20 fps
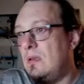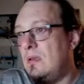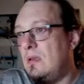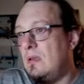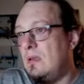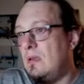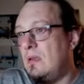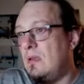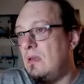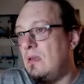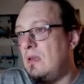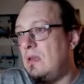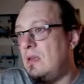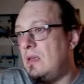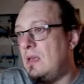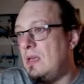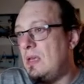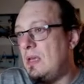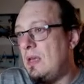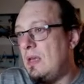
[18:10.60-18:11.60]

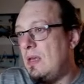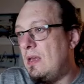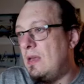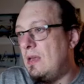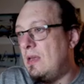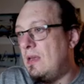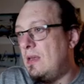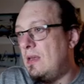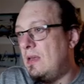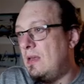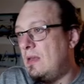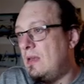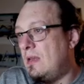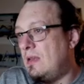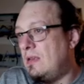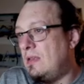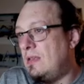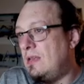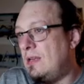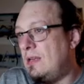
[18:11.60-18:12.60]
Okay, and
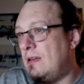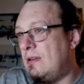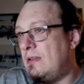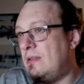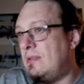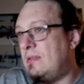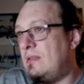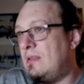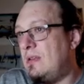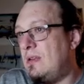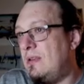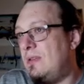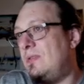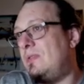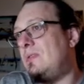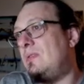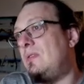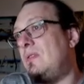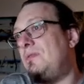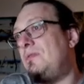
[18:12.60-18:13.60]
here is the
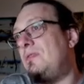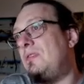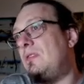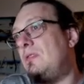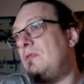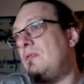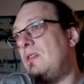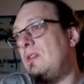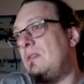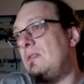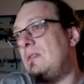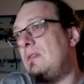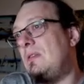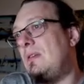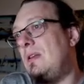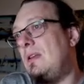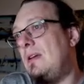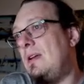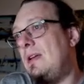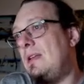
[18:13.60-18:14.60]
list of the trusted
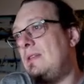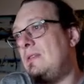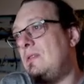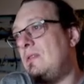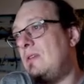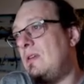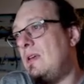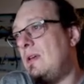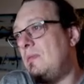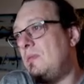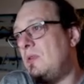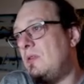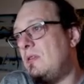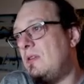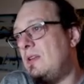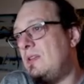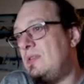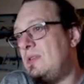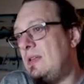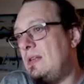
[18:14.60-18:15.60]
clients. Okay, I'm not
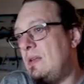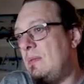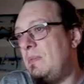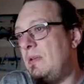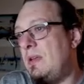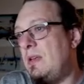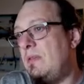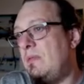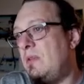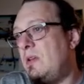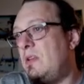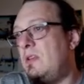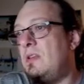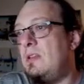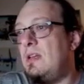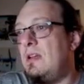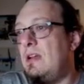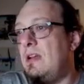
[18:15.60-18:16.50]
gonna set up anyone in there.